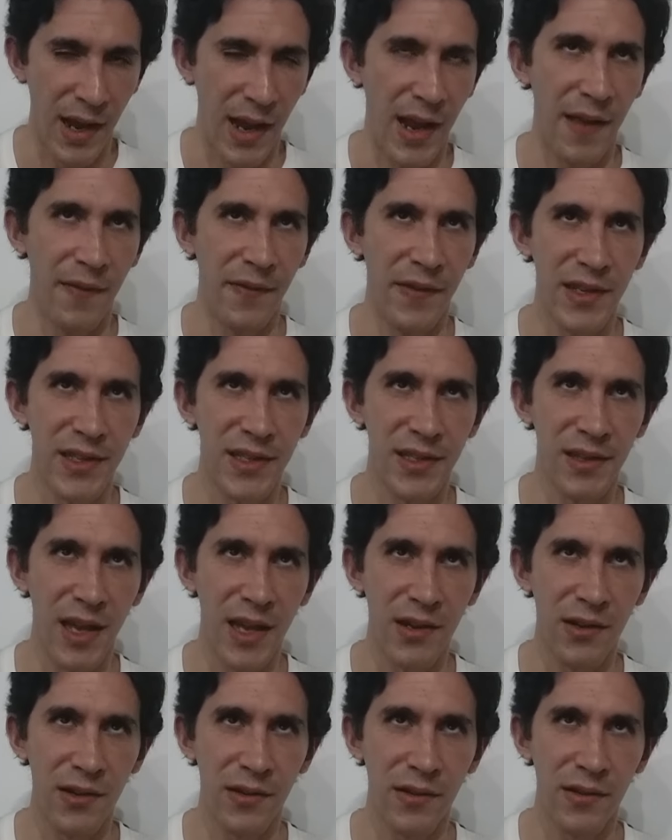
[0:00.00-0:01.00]
And this
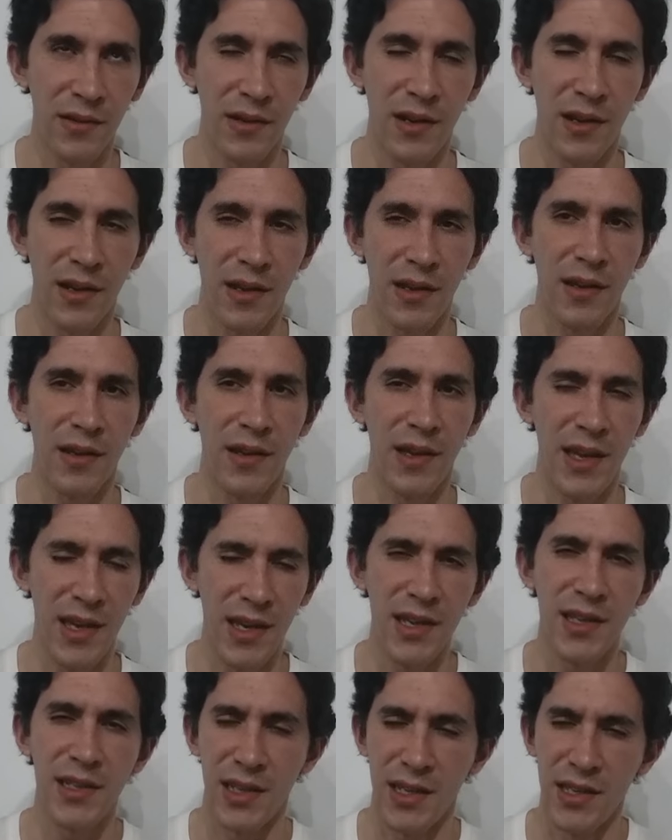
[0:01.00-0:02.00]
letter
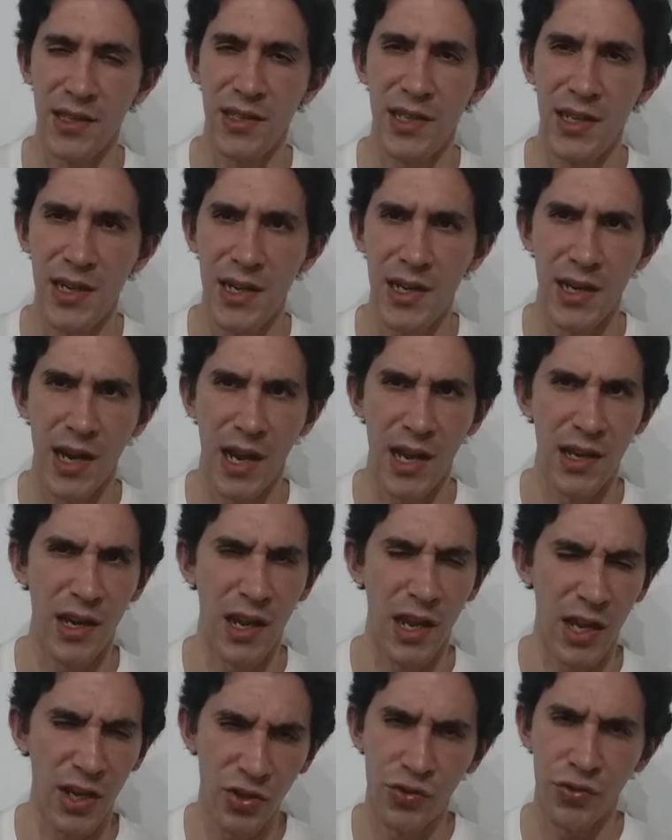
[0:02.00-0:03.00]
is indeed
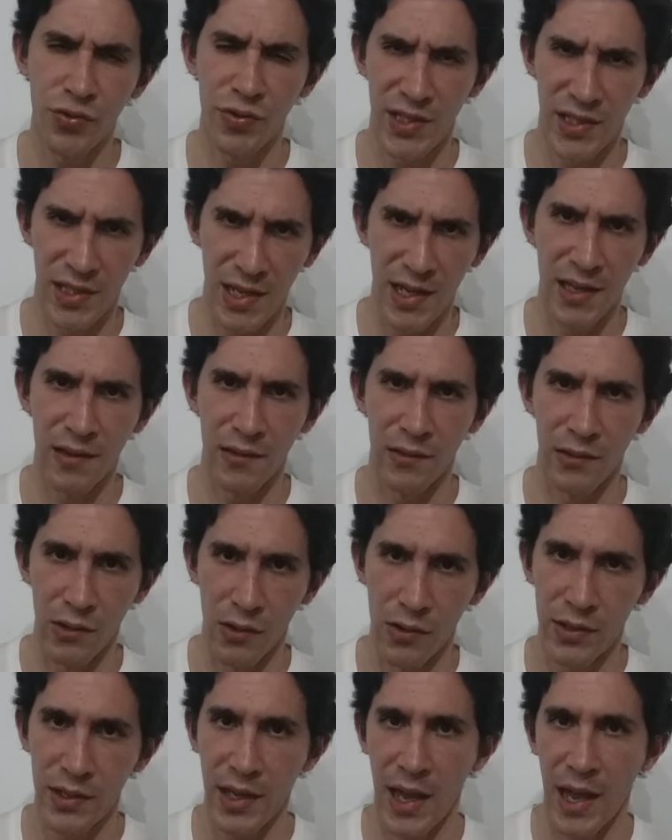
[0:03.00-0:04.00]
an interesting
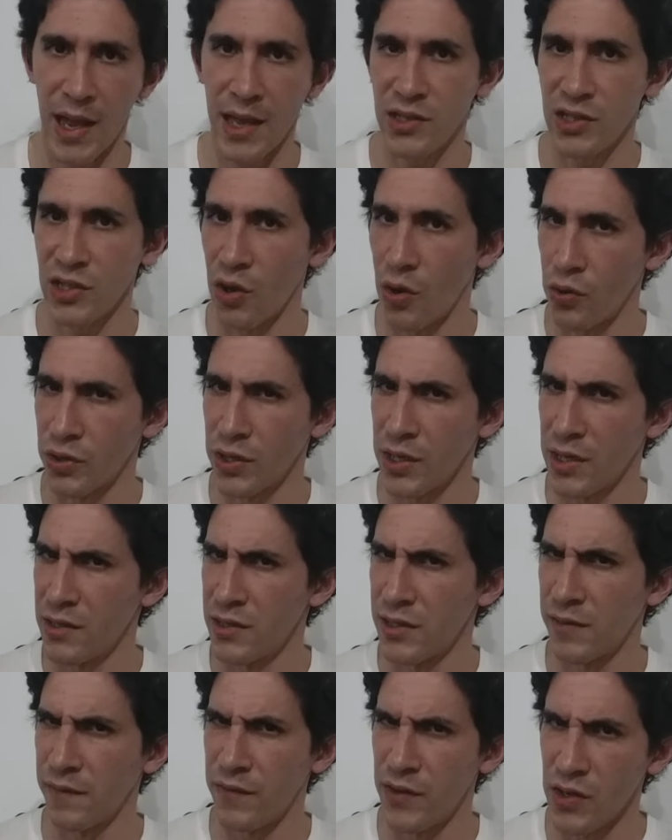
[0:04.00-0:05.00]
look at
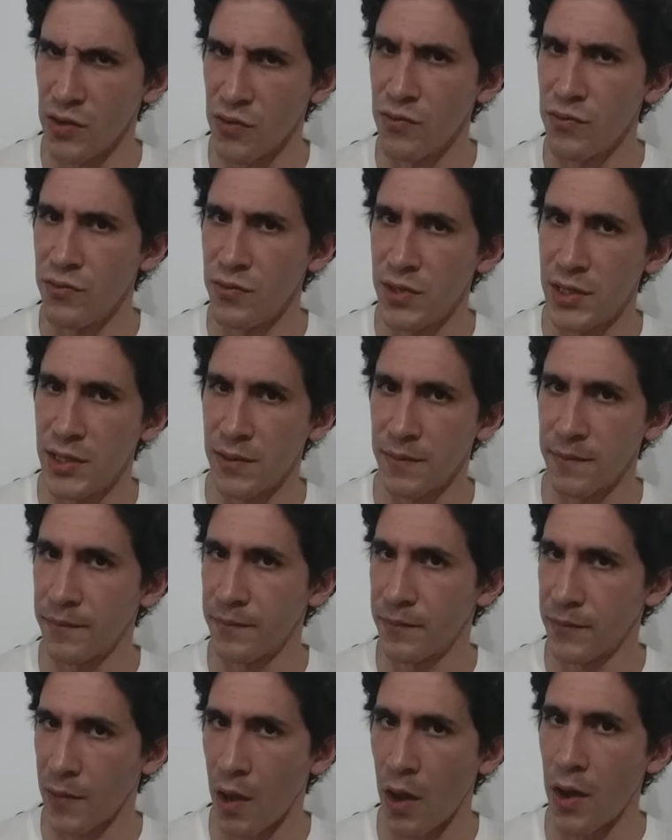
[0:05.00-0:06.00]
Tolkien's views
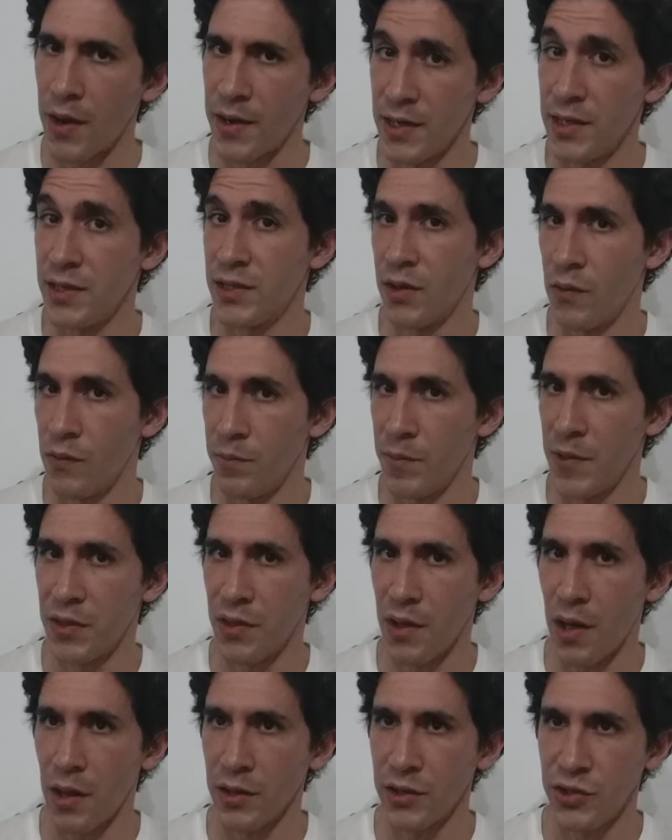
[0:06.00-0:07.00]
on his own
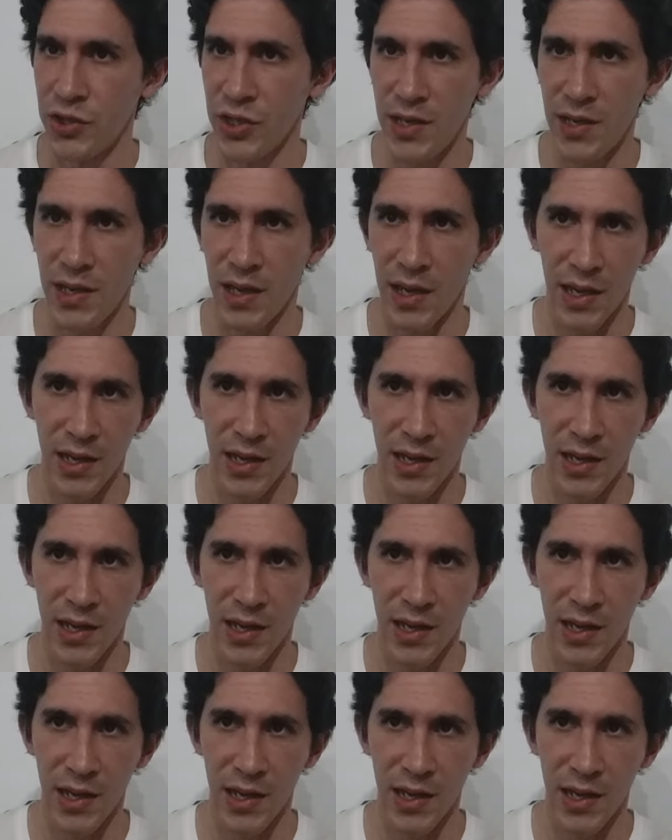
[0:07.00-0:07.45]
mythology.